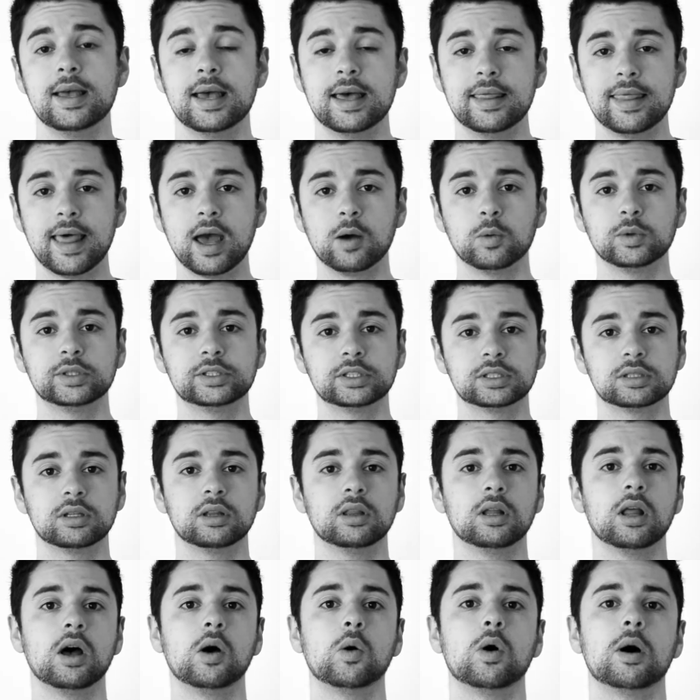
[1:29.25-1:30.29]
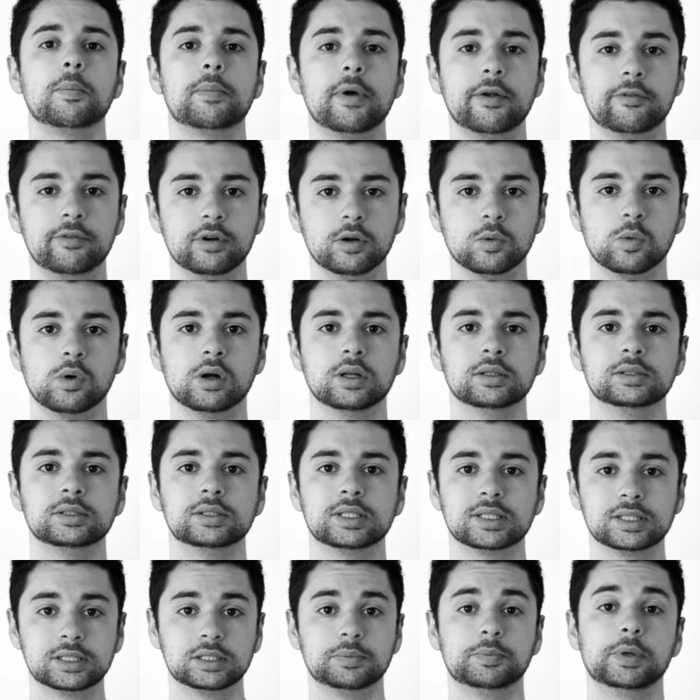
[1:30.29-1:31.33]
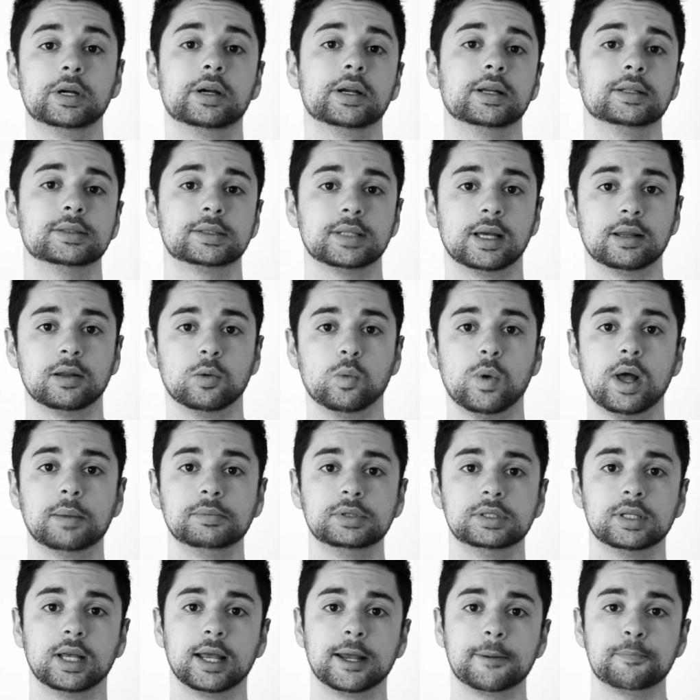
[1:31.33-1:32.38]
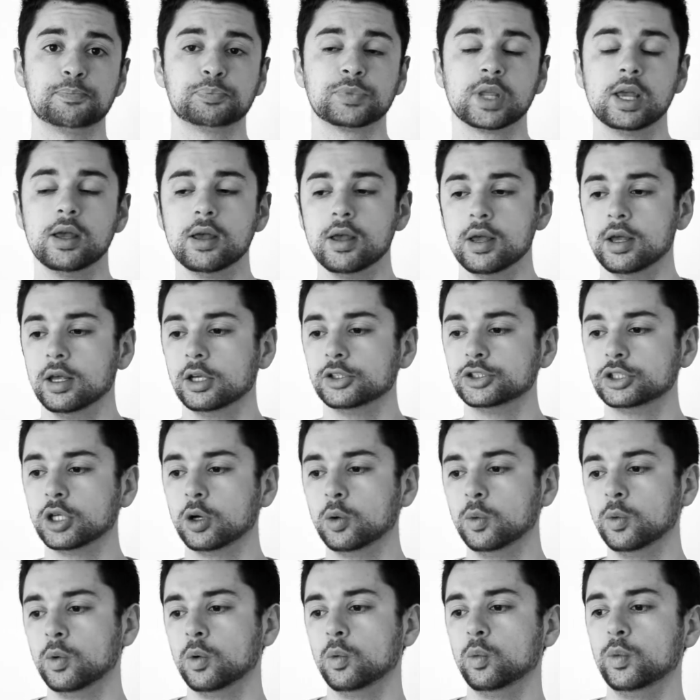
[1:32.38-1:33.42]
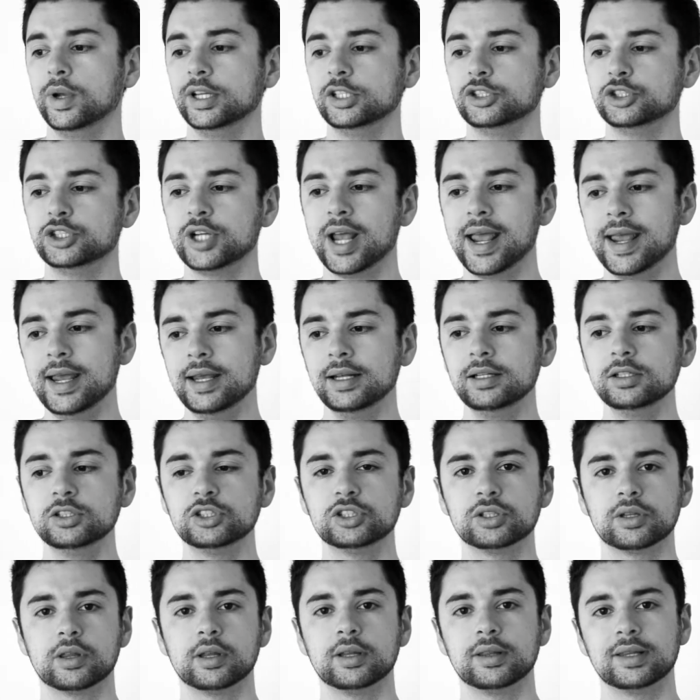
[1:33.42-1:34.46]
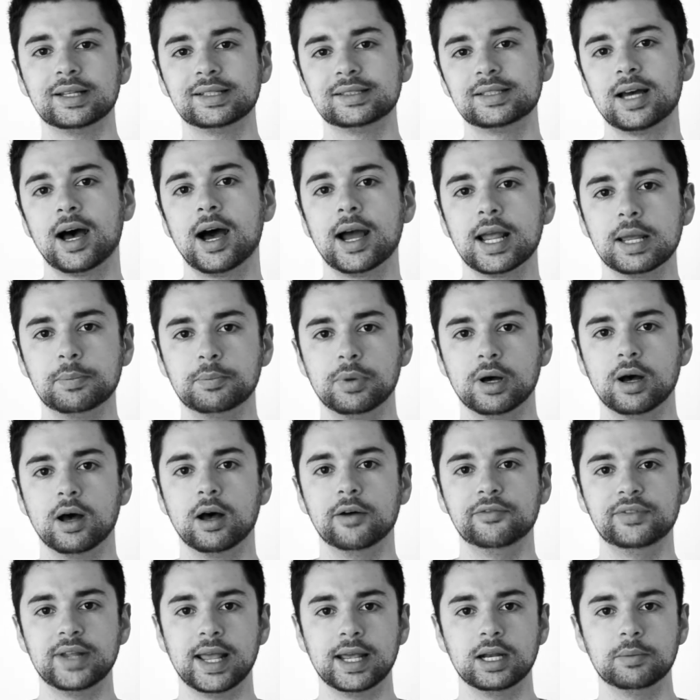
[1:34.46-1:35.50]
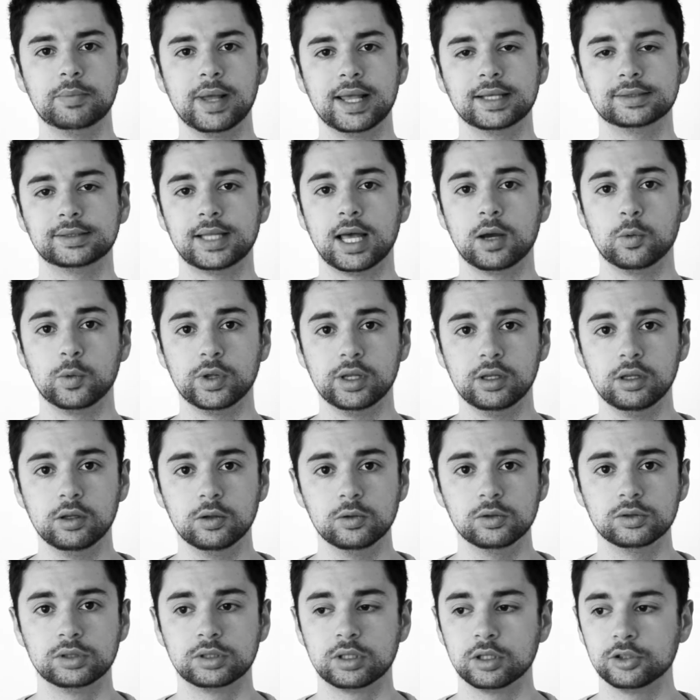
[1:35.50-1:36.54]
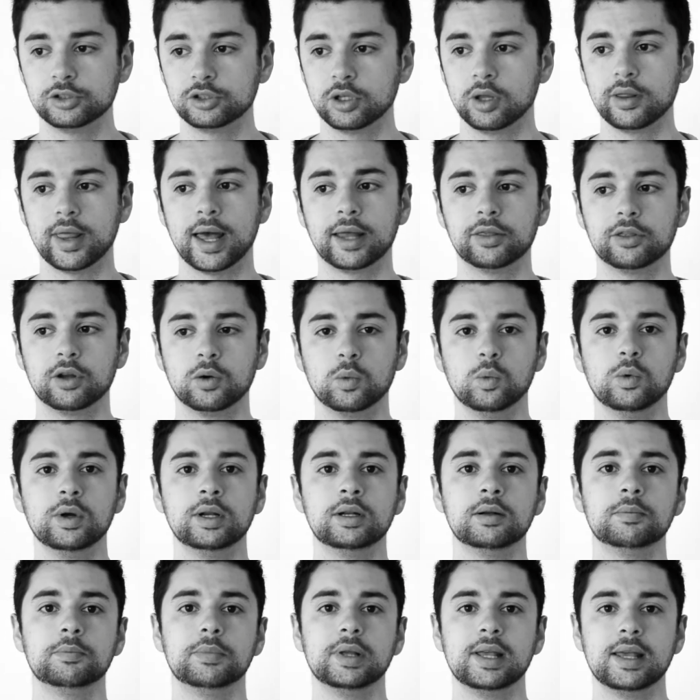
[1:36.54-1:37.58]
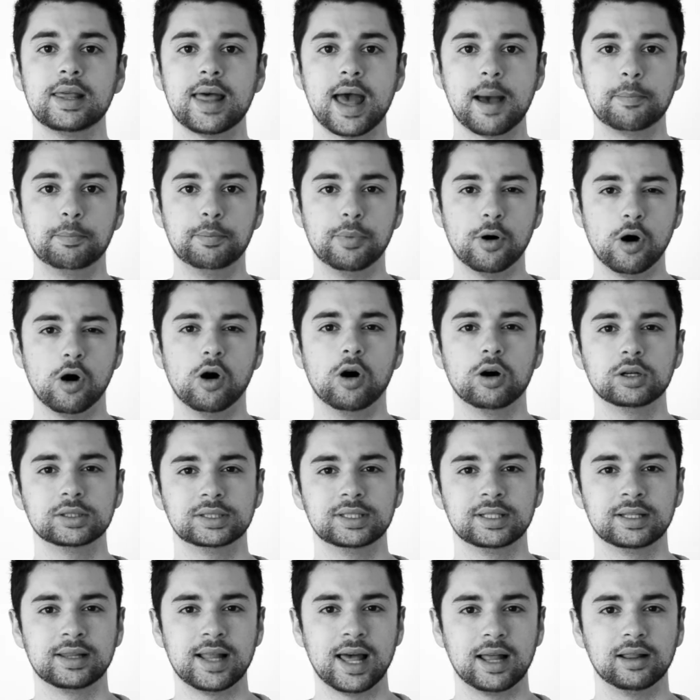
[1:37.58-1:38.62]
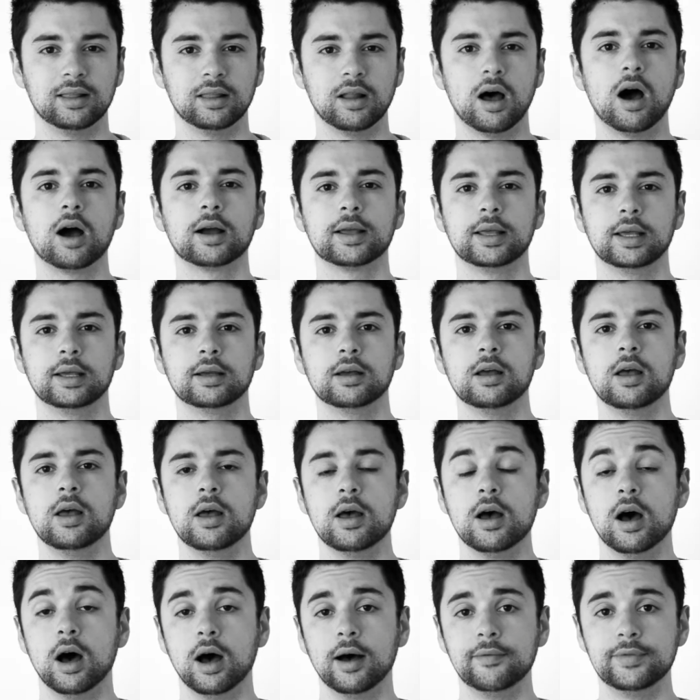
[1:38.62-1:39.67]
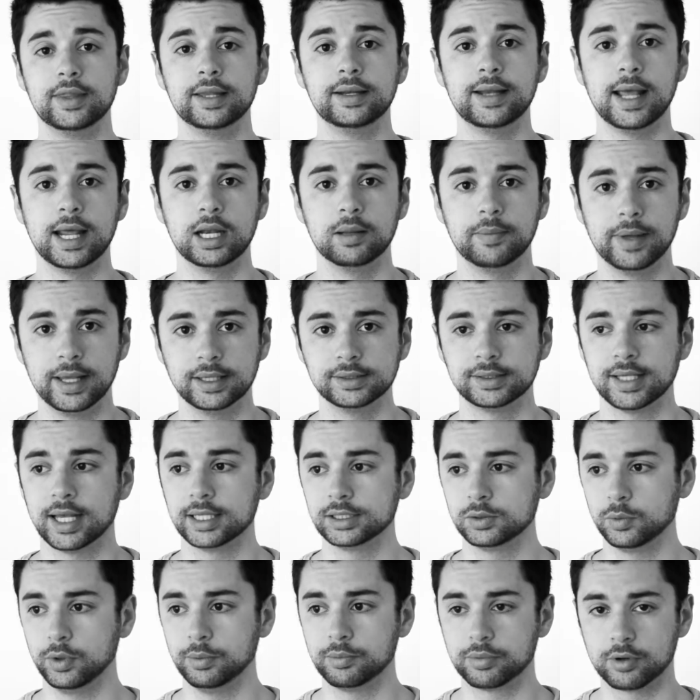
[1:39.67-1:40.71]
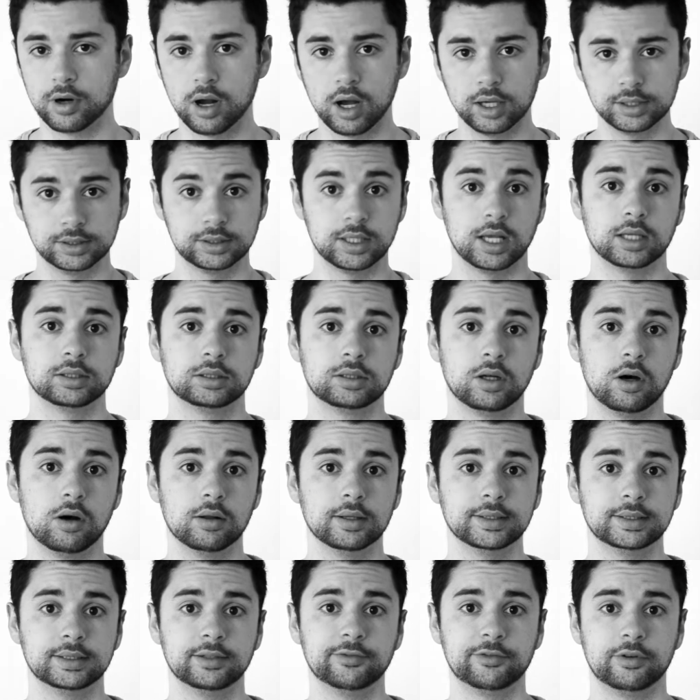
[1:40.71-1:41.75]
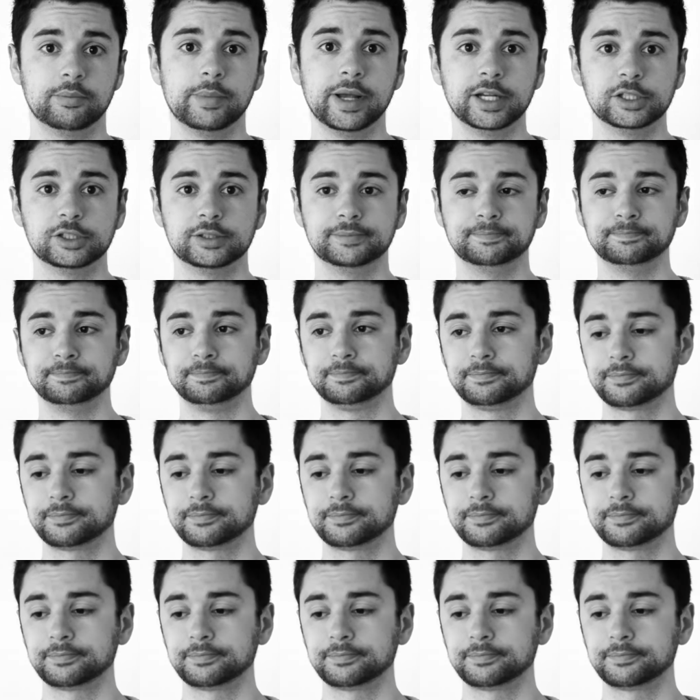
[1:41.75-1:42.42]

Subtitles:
and that would slow up everyone's experience on the website. So we changed the type of database that we used so that there wouldn't be that pausing, that locking of the database as we processed all this information.